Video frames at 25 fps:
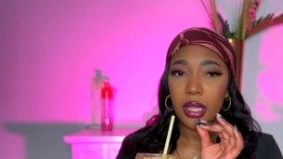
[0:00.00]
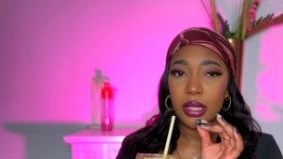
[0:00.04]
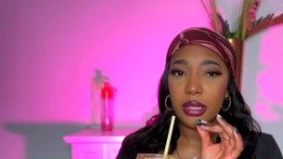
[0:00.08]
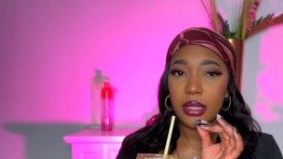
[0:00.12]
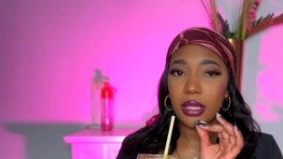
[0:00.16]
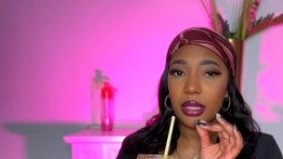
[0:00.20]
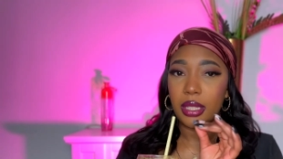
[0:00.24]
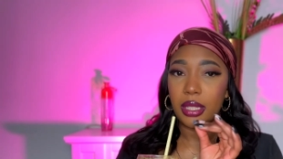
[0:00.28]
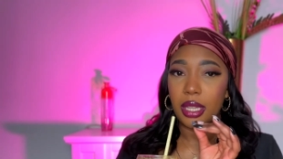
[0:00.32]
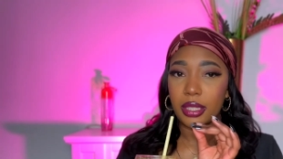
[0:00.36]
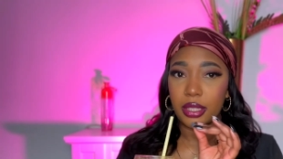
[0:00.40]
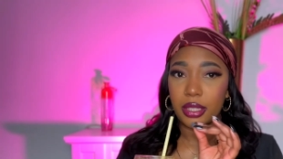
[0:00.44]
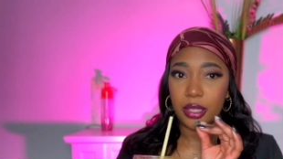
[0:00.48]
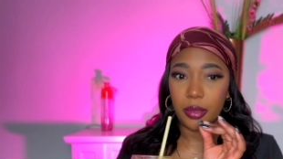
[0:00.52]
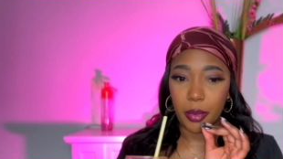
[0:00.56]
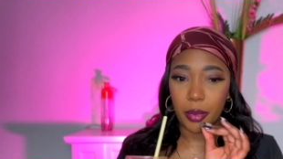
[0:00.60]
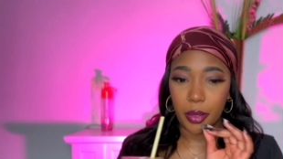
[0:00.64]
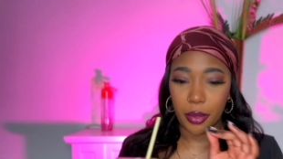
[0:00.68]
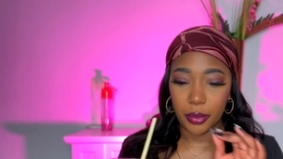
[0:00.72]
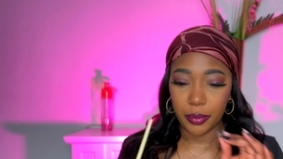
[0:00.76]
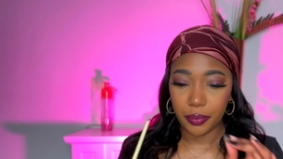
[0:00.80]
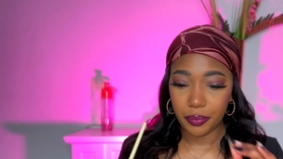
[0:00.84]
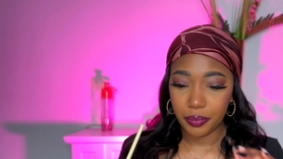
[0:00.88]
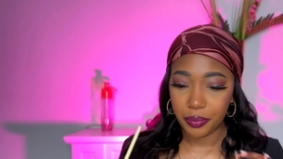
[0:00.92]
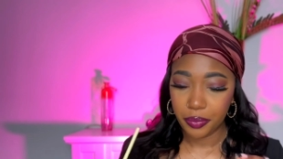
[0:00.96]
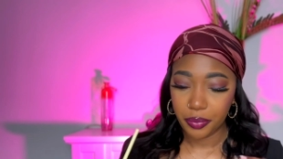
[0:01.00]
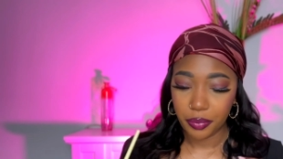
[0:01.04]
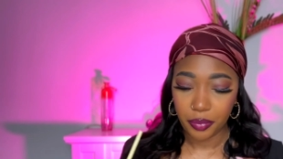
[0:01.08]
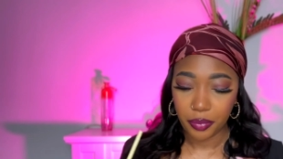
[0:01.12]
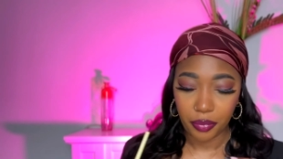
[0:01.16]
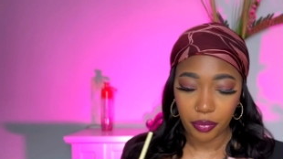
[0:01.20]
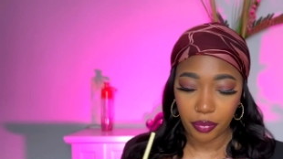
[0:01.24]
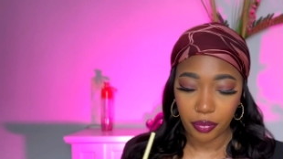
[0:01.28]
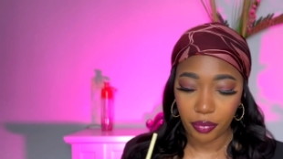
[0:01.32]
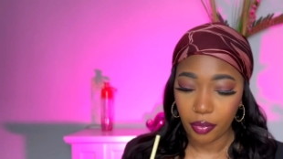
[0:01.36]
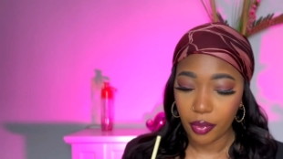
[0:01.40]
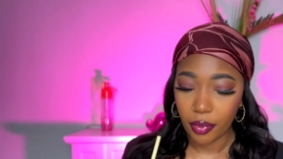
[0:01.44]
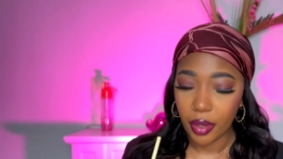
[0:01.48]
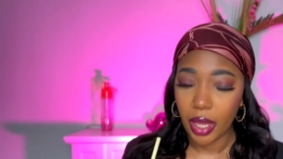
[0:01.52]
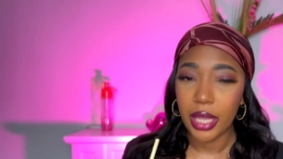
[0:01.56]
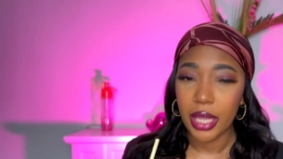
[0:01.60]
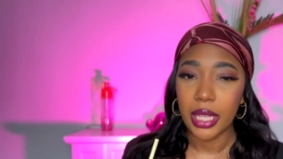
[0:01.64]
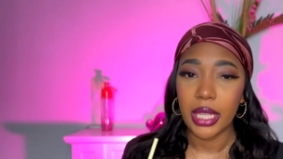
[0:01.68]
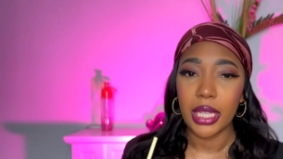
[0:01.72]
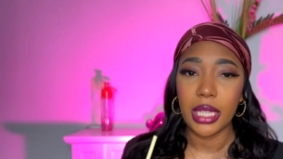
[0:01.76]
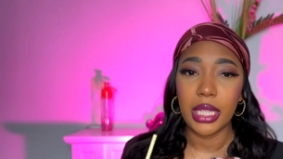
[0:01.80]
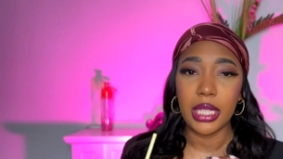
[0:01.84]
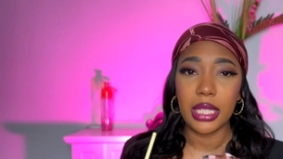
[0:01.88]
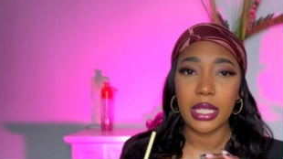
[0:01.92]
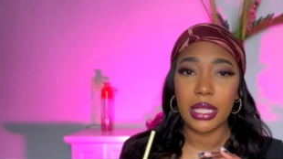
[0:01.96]
delectable.
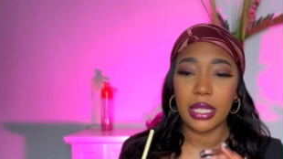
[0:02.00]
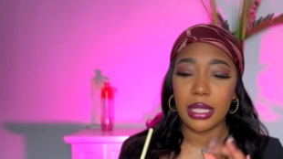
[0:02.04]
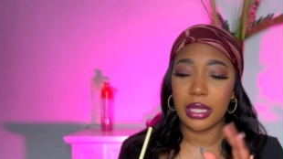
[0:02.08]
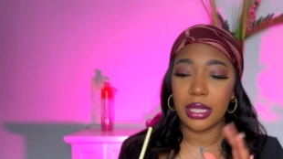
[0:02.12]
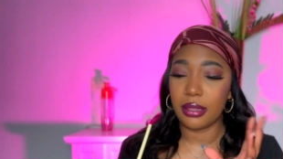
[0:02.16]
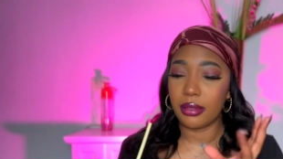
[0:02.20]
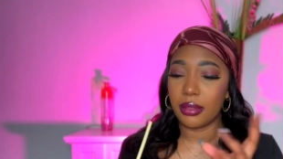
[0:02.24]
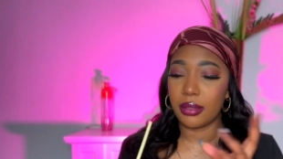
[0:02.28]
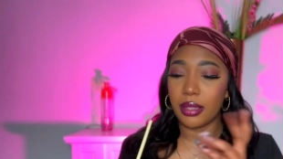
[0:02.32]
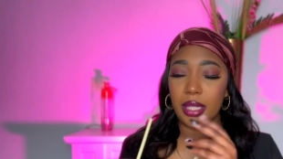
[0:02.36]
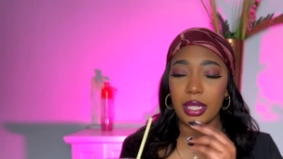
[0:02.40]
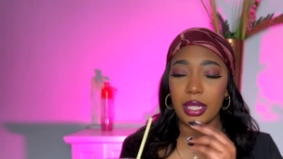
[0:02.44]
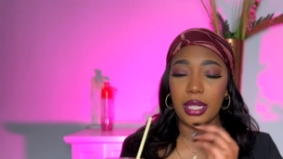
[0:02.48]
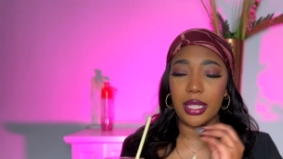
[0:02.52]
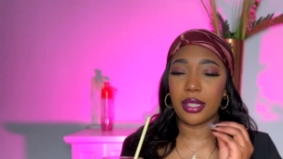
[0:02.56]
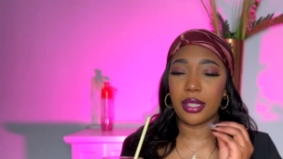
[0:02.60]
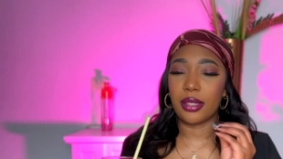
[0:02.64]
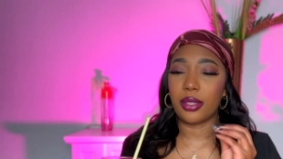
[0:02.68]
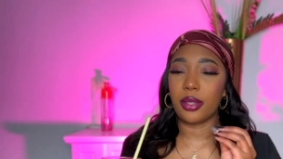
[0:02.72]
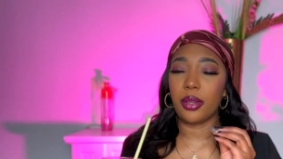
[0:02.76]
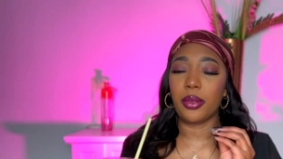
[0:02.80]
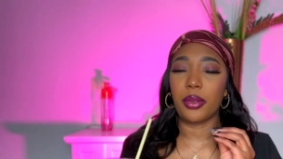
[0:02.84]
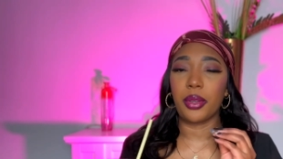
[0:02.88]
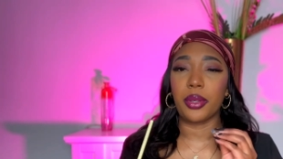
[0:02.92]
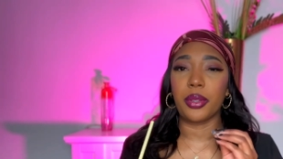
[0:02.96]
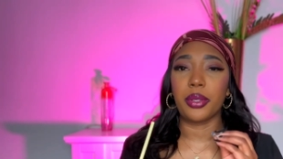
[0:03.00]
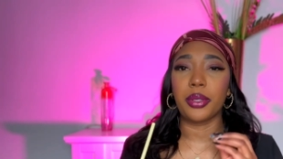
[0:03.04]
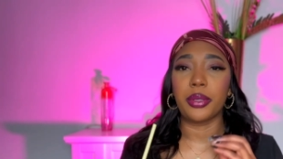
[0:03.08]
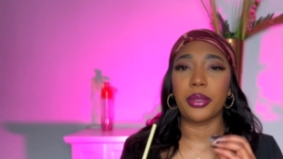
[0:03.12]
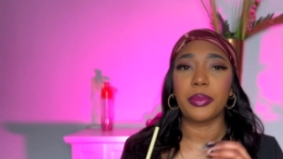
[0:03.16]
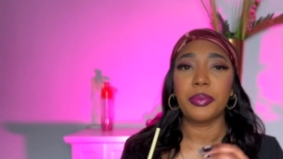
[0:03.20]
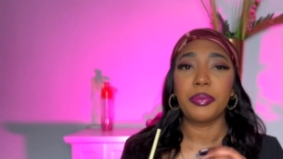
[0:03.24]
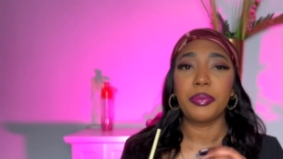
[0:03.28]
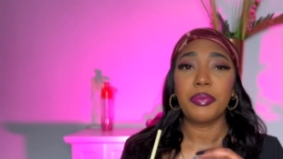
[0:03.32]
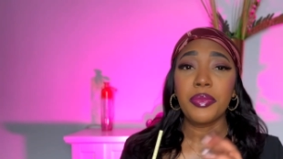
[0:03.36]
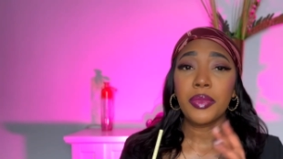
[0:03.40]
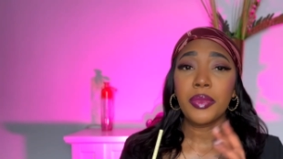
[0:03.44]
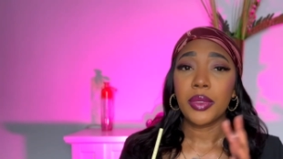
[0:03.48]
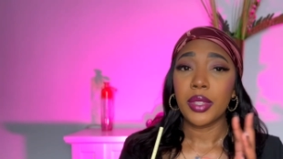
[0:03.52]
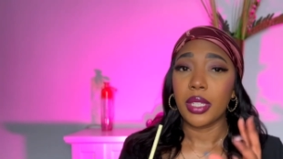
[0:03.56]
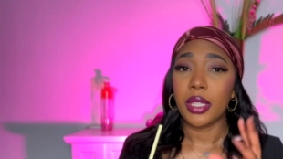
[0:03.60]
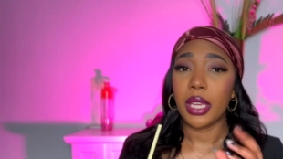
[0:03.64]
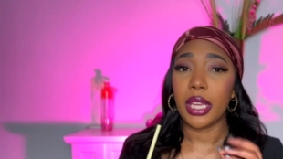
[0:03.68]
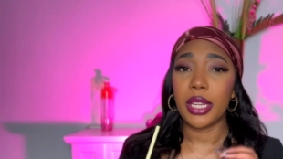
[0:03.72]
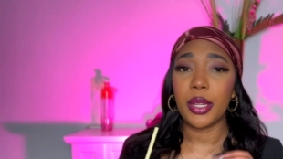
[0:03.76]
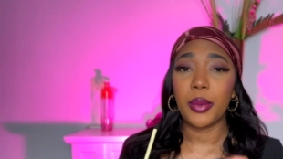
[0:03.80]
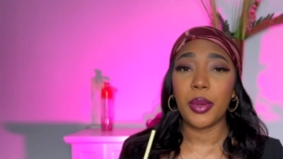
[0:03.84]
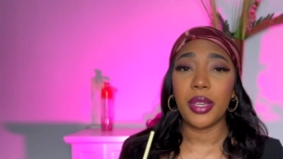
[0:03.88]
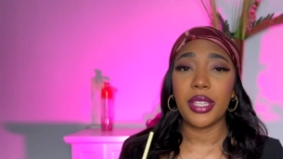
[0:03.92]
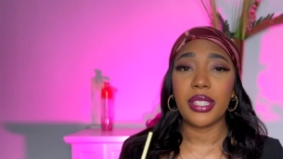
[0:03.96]
It's, it, it is so good.
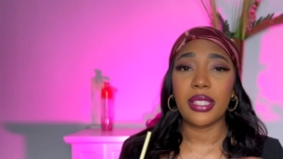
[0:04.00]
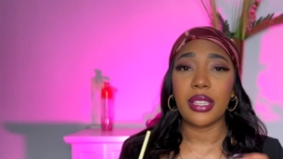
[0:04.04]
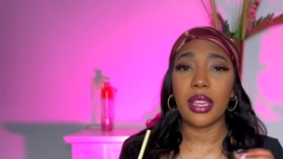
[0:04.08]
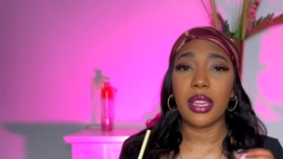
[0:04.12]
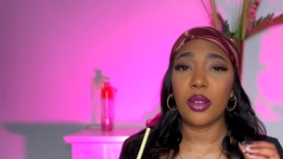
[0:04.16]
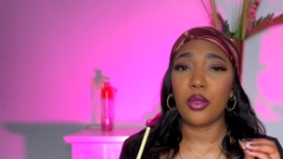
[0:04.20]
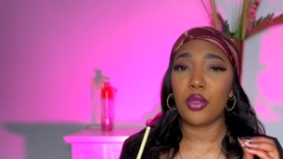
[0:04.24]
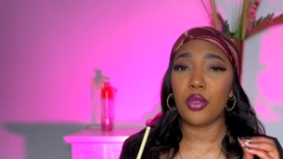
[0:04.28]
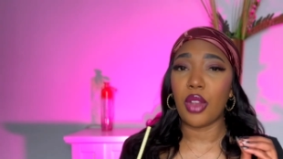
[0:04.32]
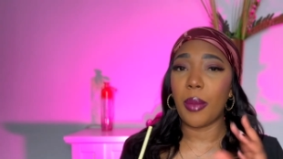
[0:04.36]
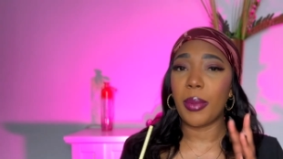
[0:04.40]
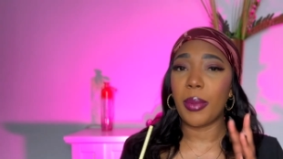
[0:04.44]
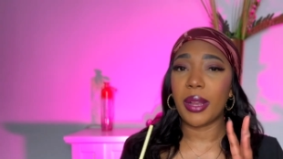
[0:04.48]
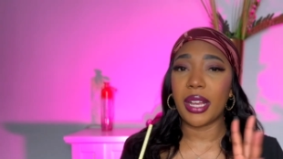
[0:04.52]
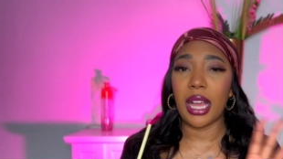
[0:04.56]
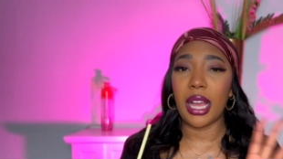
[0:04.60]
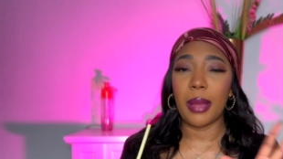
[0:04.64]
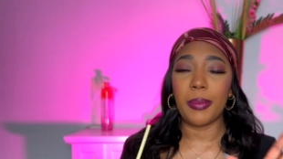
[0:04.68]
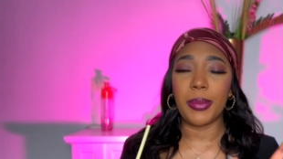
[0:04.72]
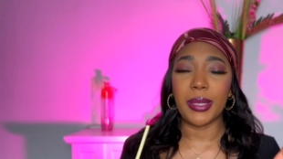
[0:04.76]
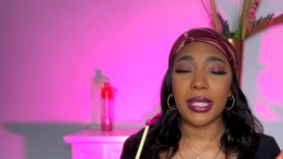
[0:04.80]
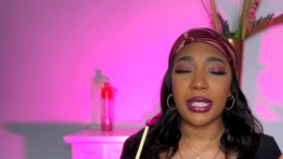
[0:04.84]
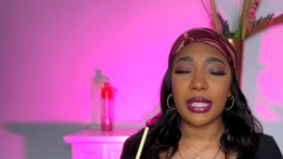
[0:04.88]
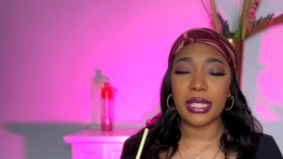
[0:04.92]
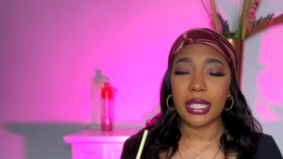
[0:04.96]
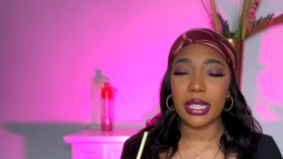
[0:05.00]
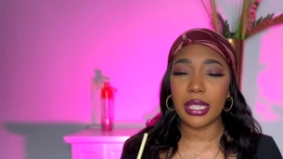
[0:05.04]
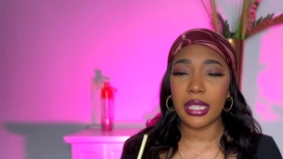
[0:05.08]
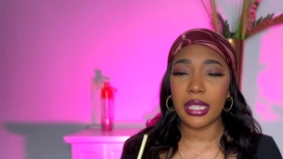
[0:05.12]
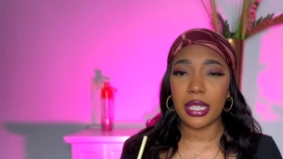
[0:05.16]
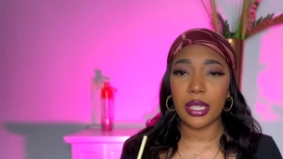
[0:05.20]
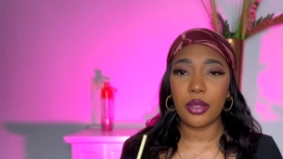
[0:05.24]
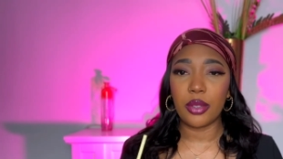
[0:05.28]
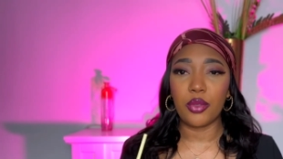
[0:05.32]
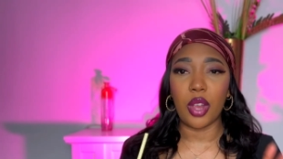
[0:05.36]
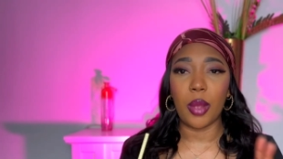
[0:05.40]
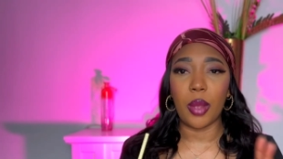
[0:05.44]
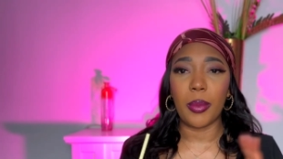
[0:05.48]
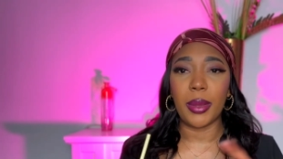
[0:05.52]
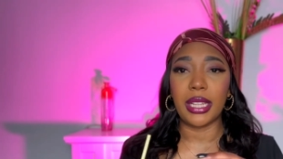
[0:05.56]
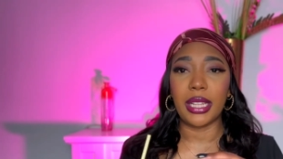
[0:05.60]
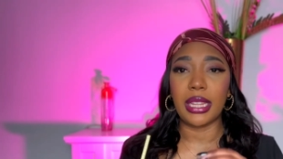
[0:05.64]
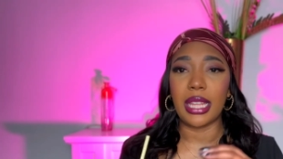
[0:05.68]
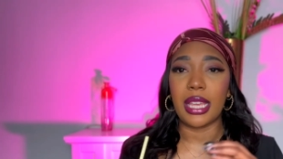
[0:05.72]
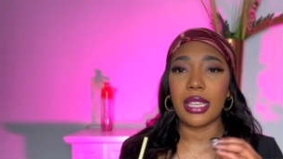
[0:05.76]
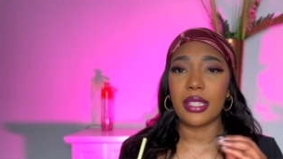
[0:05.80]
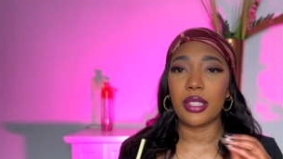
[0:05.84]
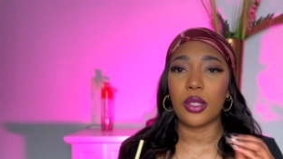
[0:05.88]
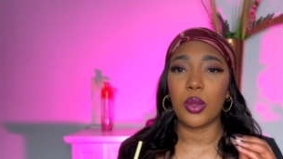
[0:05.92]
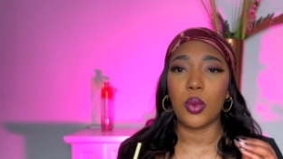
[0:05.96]
Anyways, grab a cup of tea, grab a
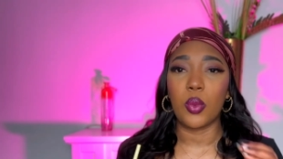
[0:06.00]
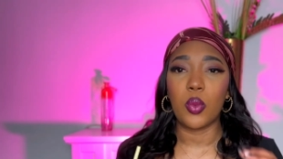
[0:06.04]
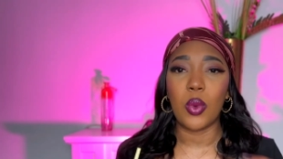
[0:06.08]
glass of